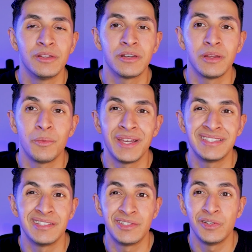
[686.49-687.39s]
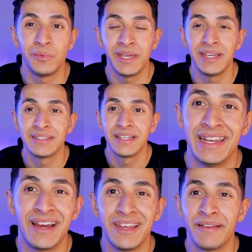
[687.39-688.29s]
you literally wasted 2 weeks
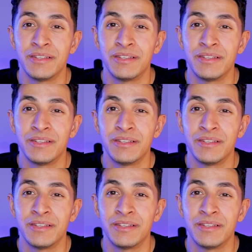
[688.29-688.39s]
and now you have